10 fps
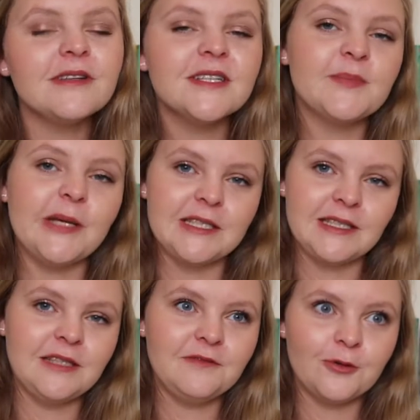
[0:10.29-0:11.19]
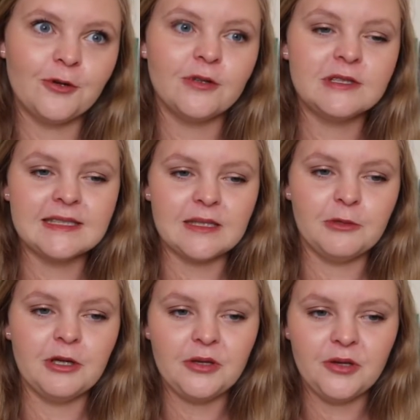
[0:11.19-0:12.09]
especially for
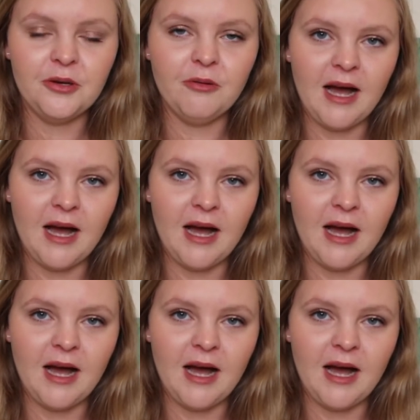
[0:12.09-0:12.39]
someone who